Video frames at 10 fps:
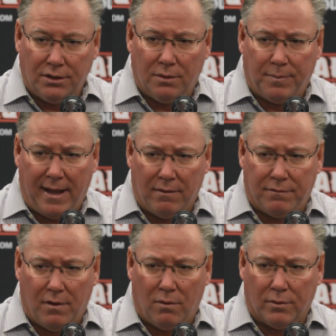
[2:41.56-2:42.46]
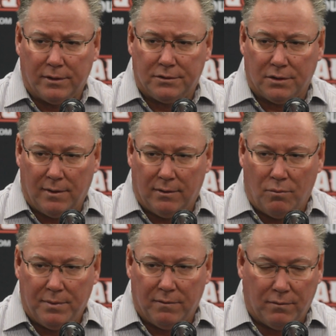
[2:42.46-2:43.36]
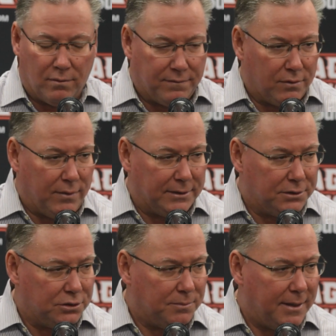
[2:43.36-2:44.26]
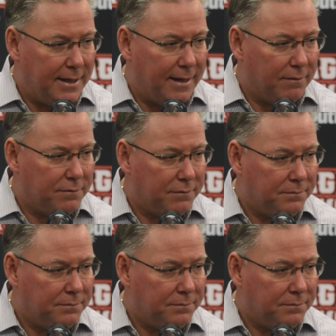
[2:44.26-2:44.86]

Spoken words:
plow forward. So I'll open the floor for questions you might have.